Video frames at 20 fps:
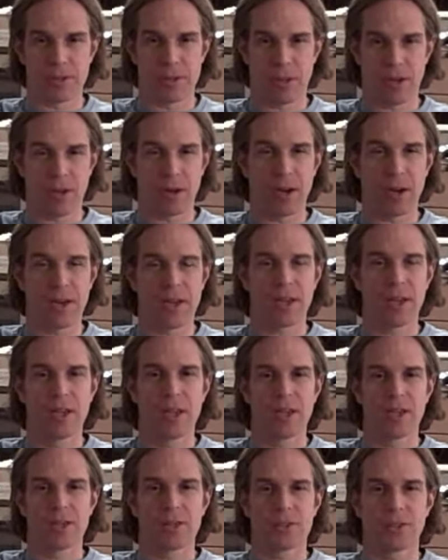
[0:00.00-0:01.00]
All right,
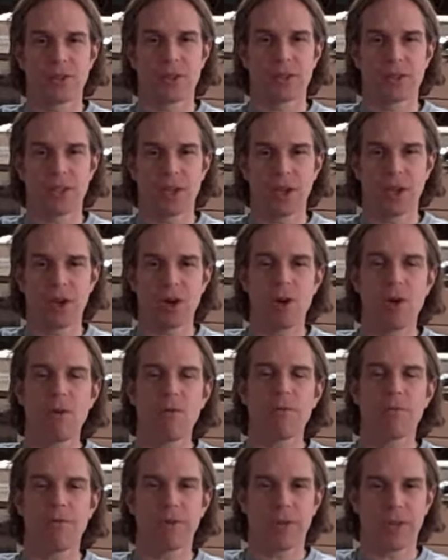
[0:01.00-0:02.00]
so let's
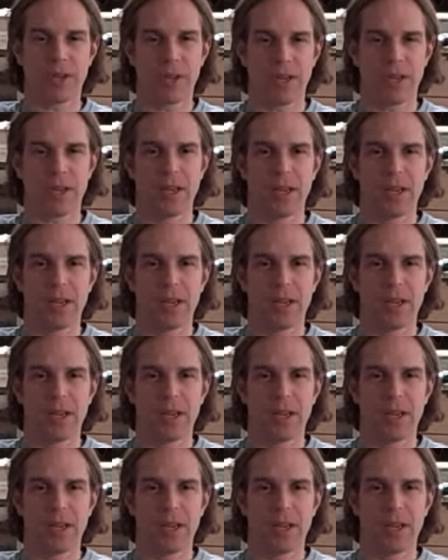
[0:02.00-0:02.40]
hopefully